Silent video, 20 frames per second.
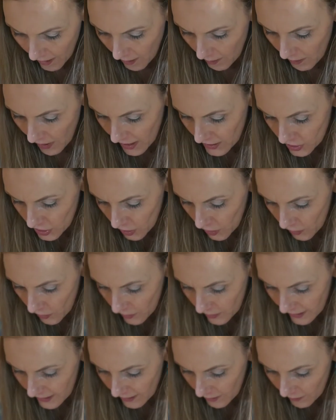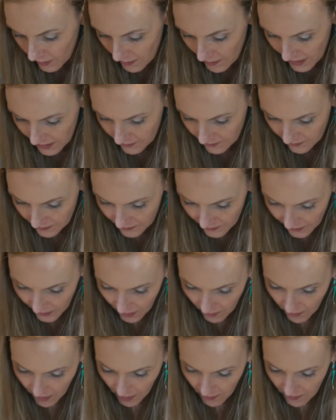punch a hole in the ribbon,
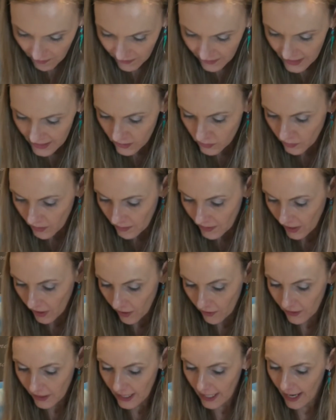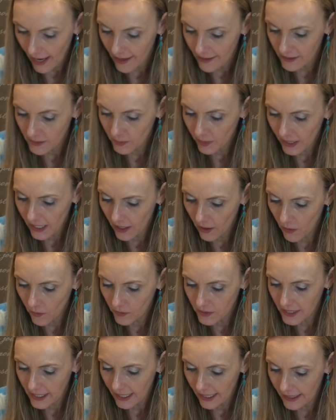but this ribbon already has plenty of
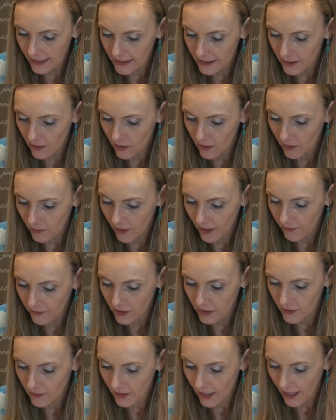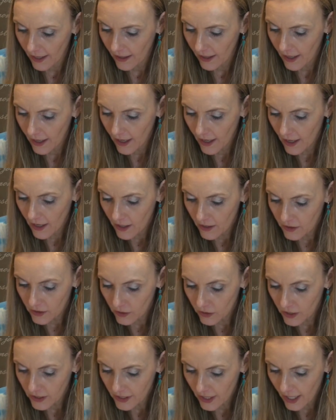holes in it, so you don't have to do that. So
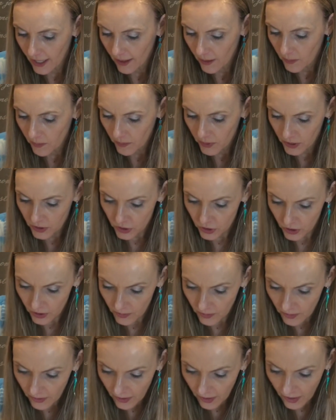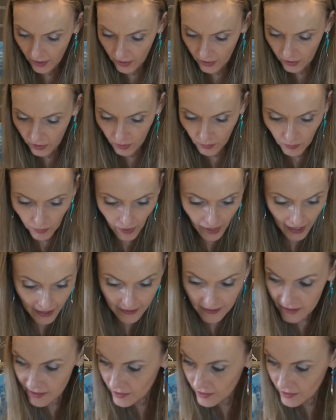just kind of put your brads